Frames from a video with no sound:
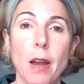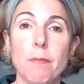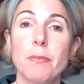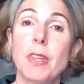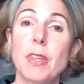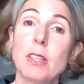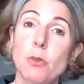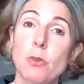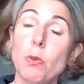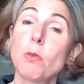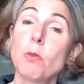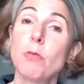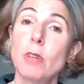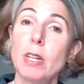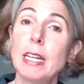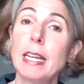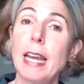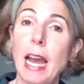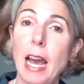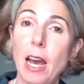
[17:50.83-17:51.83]
This will
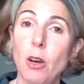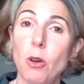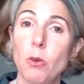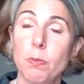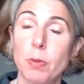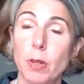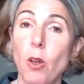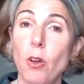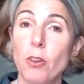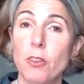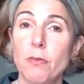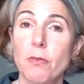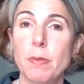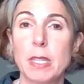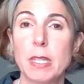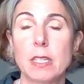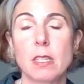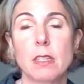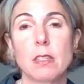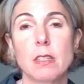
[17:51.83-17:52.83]
really help a lot of
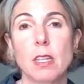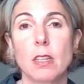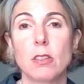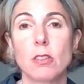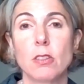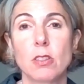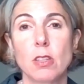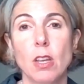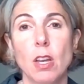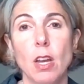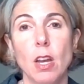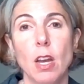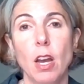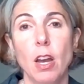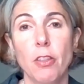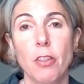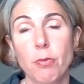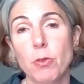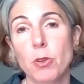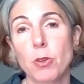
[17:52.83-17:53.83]
businesses
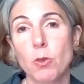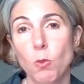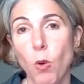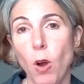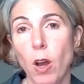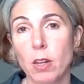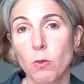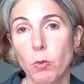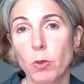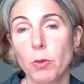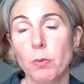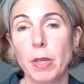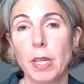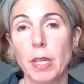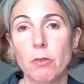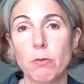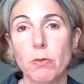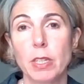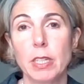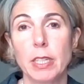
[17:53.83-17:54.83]
through what will be
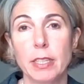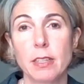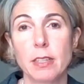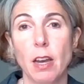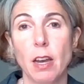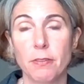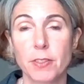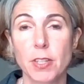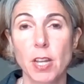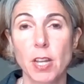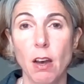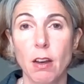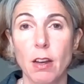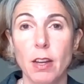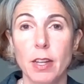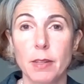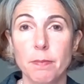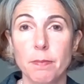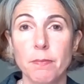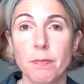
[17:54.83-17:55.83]
a really tough
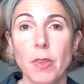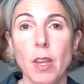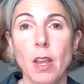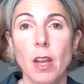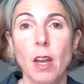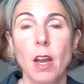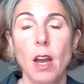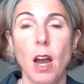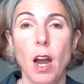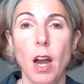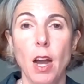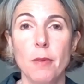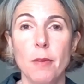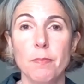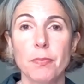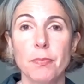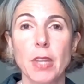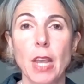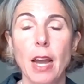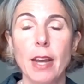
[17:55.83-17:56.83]
time.
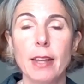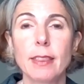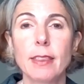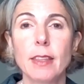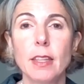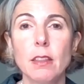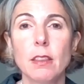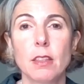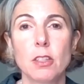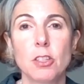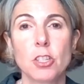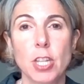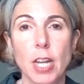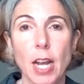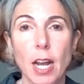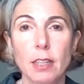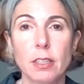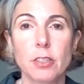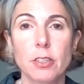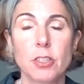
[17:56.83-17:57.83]
I think the
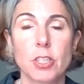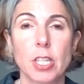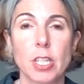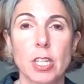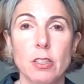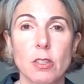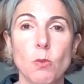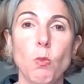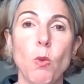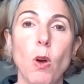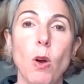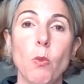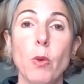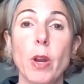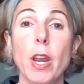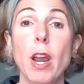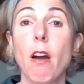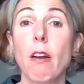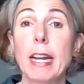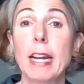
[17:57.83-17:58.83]
challenge is, and what
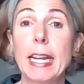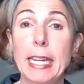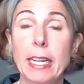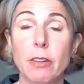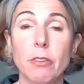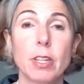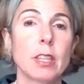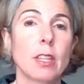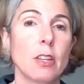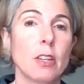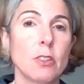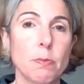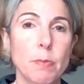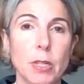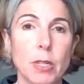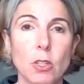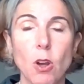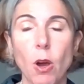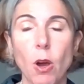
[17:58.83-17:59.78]
we are hearing that's been